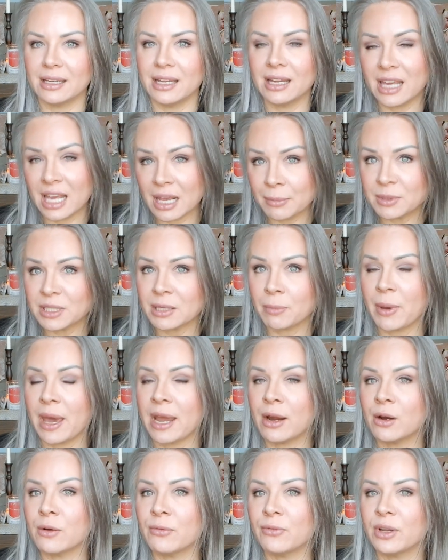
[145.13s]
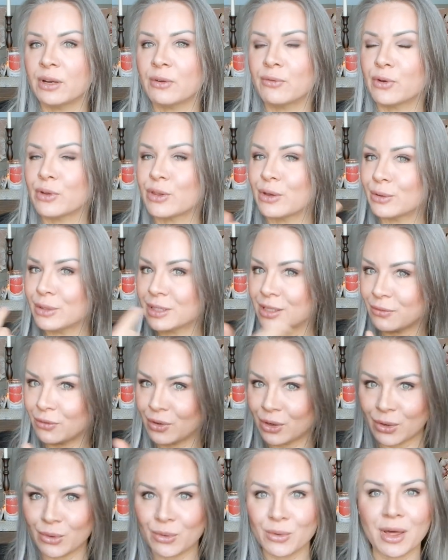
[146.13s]
he keeps the paraffin for those of
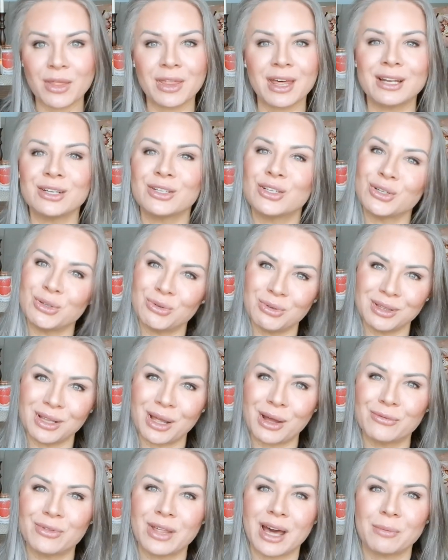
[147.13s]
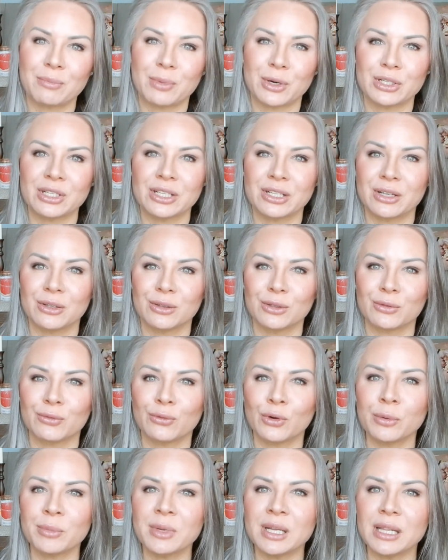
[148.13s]
you that do love that particular
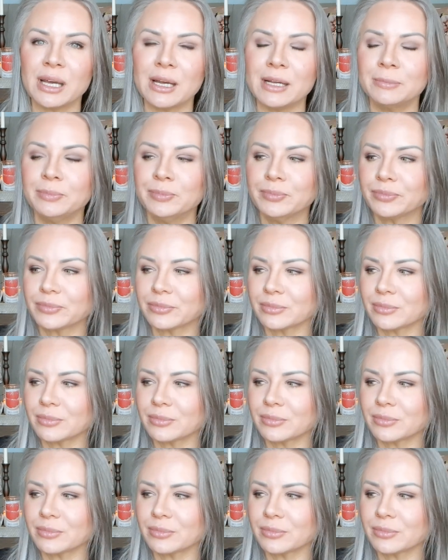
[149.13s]
formula,